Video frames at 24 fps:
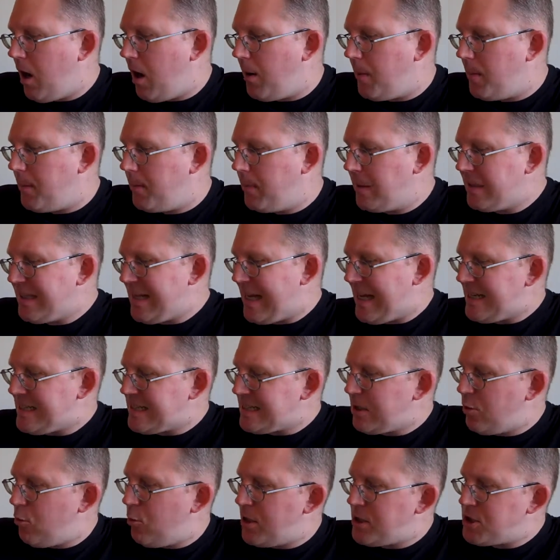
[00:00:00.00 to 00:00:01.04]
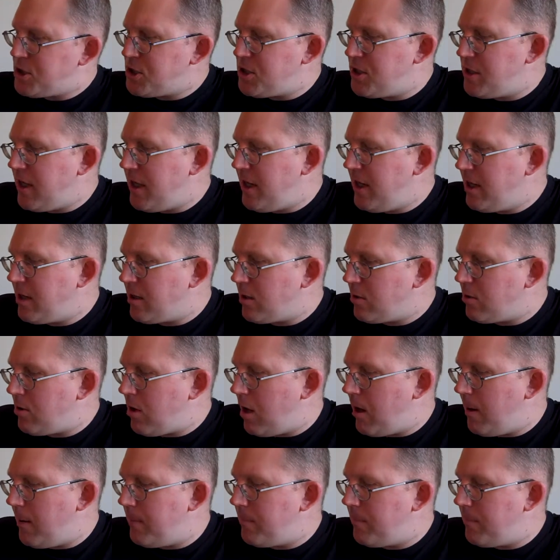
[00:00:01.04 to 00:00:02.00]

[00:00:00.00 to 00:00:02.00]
Last question here